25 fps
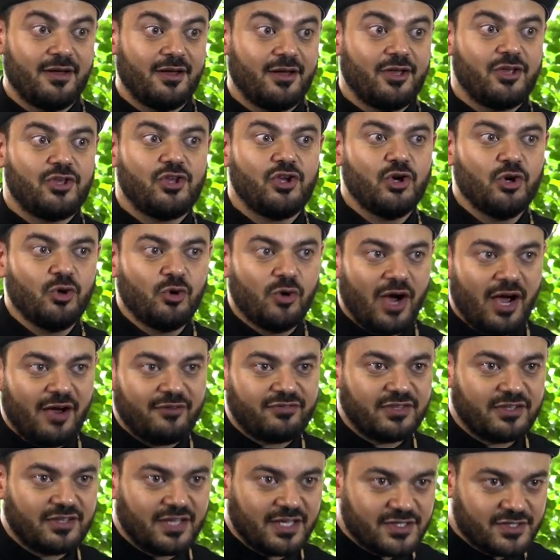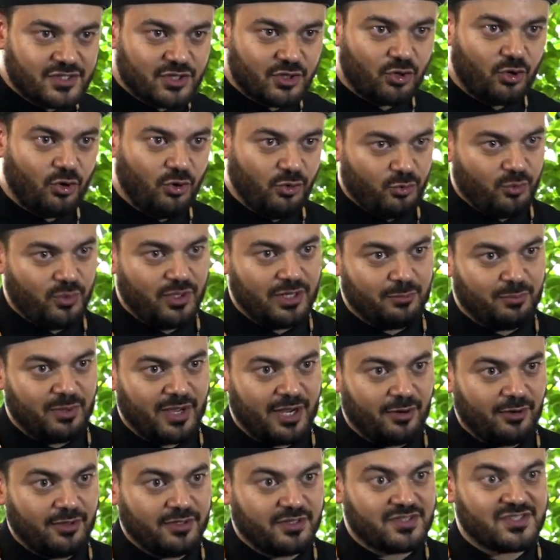You have to test your own
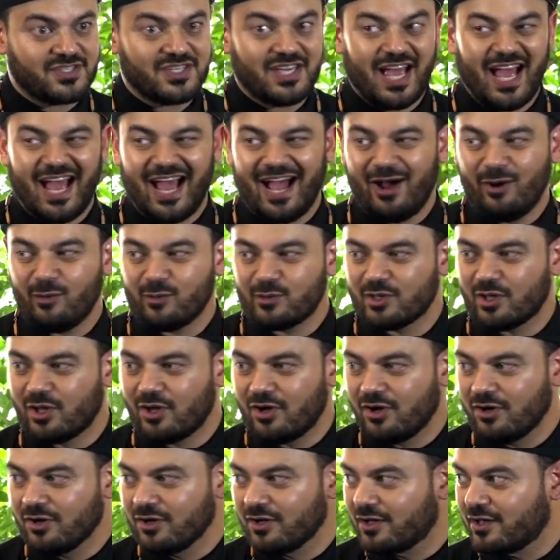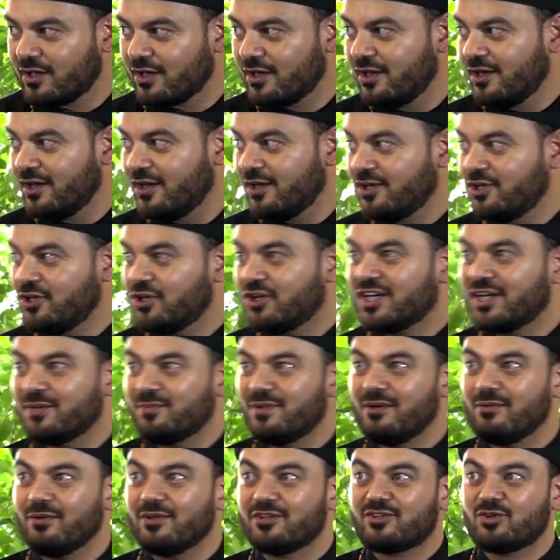willpower to see how long you're going to
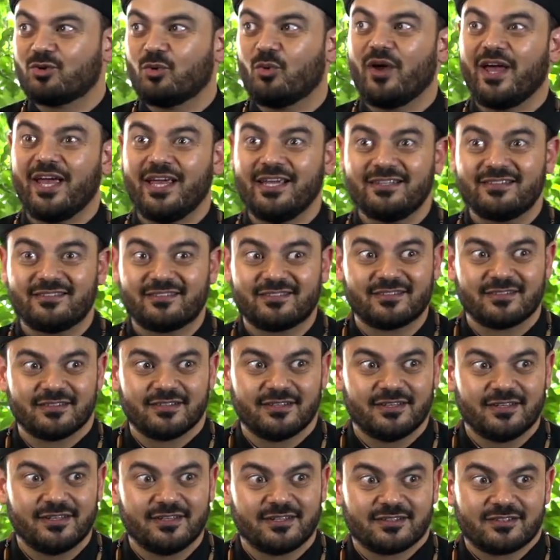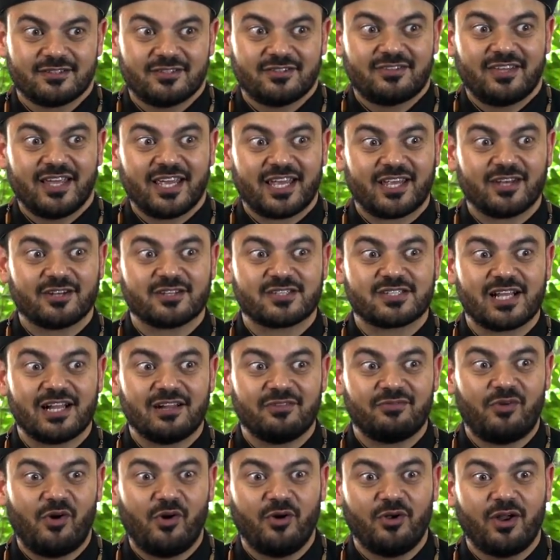be able to wait to take your cell
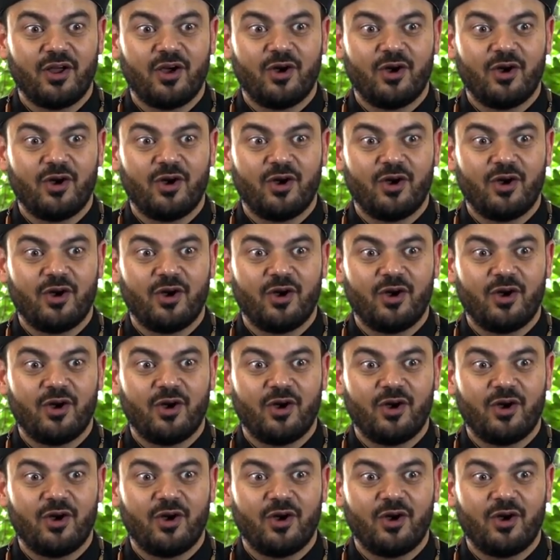phone